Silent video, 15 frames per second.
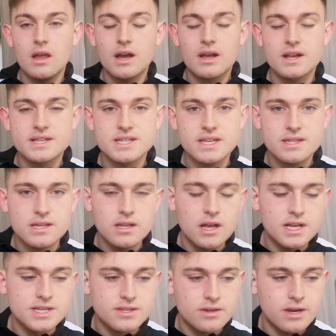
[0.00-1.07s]
Like I said, the
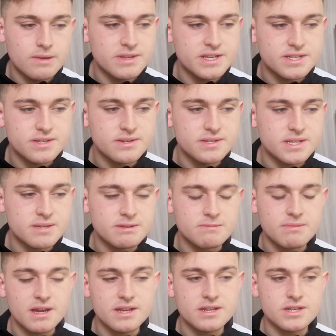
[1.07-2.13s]
last time these two teams
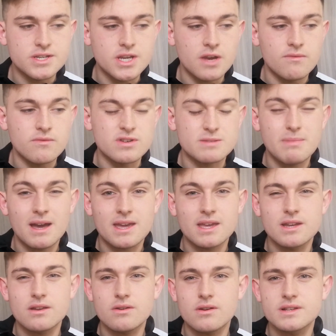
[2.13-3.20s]
played each other was
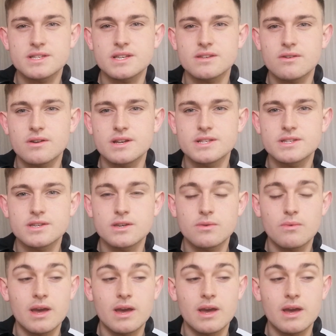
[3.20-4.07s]
back in 1992,